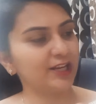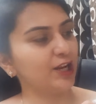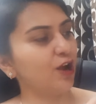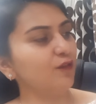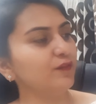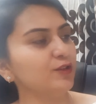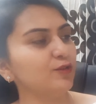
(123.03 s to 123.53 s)

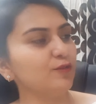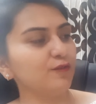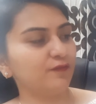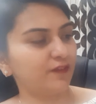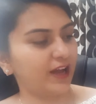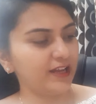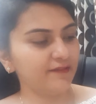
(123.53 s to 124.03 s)
Now we know
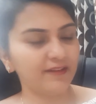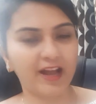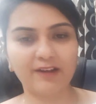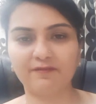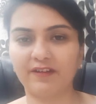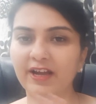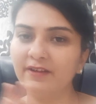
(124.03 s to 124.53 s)
5
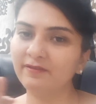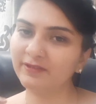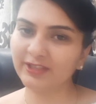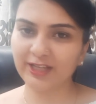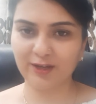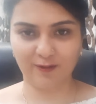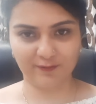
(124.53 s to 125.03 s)
and 5,
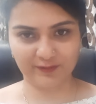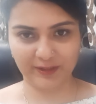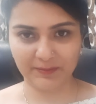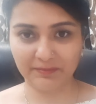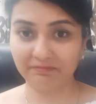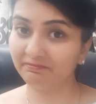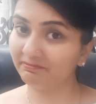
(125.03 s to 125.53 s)
10 of
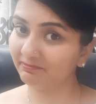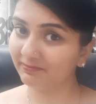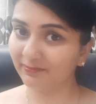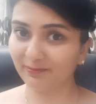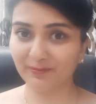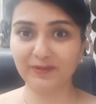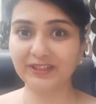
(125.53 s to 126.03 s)
them
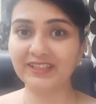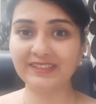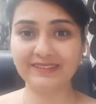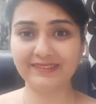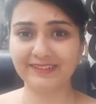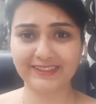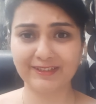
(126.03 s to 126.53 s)
within
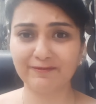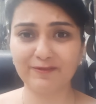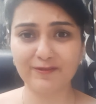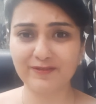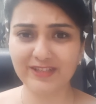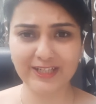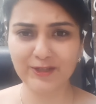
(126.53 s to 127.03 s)

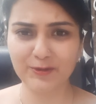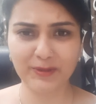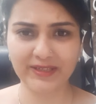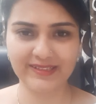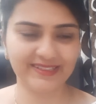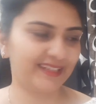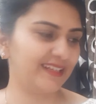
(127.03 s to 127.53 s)

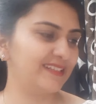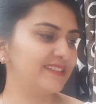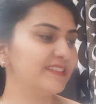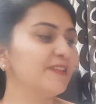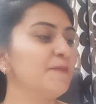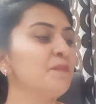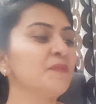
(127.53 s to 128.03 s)
15-20
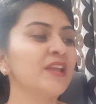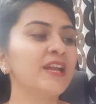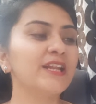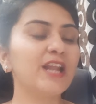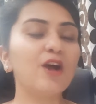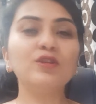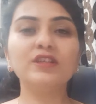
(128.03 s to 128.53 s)
seconds.
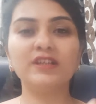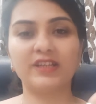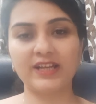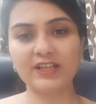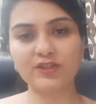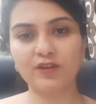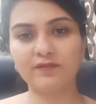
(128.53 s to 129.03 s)
Now the
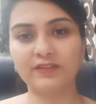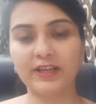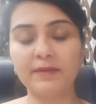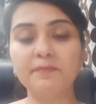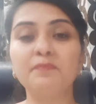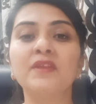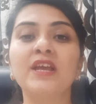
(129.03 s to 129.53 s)
rest of
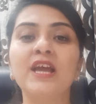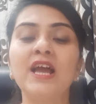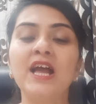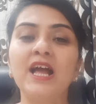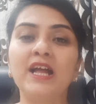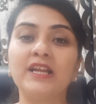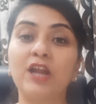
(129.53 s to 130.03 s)
them,
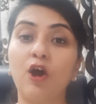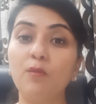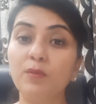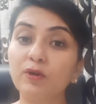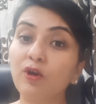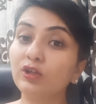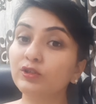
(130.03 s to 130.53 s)
now
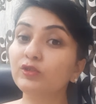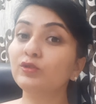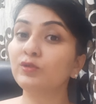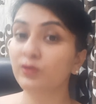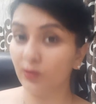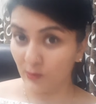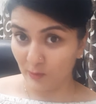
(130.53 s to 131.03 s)
because you
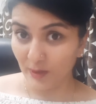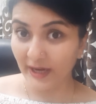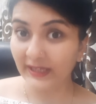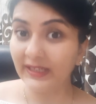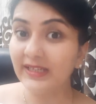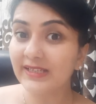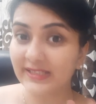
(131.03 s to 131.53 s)
know
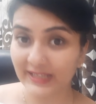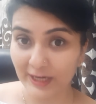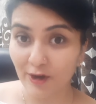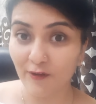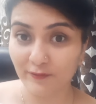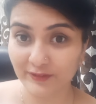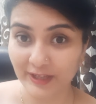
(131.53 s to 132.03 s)
at least 10
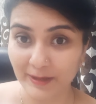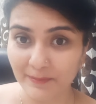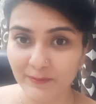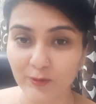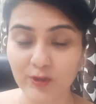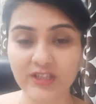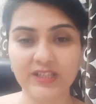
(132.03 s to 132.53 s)
of them,
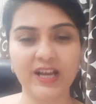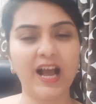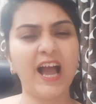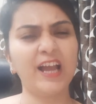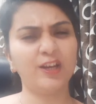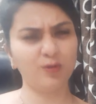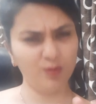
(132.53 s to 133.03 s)
you can say
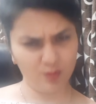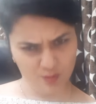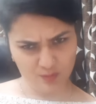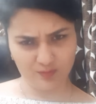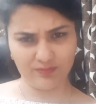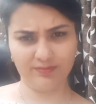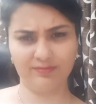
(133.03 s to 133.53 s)
I
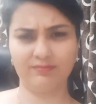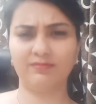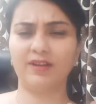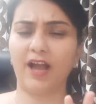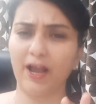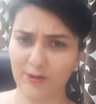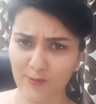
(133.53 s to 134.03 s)
know.
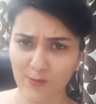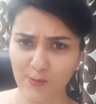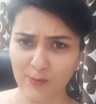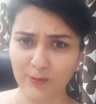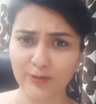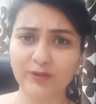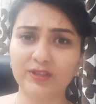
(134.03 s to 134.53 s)

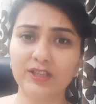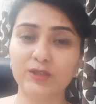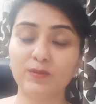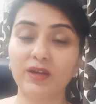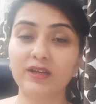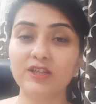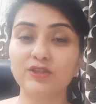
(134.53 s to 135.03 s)
So this
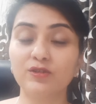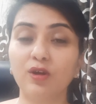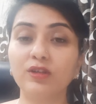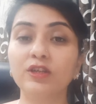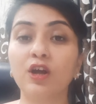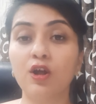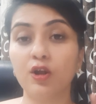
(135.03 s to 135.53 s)
one is
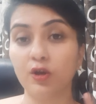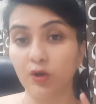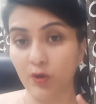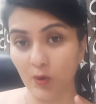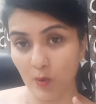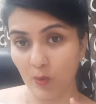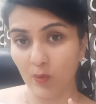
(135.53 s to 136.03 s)
not
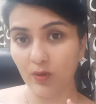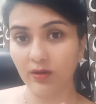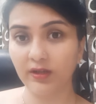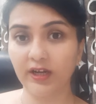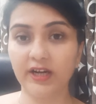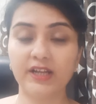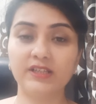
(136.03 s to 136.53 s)
no,
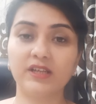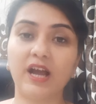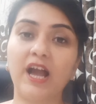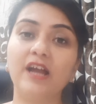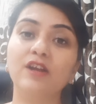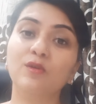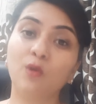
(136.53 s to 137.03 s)
it is
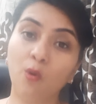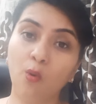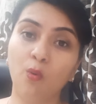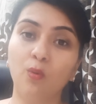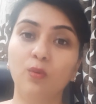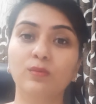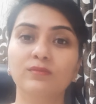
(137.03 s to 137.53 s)
I know.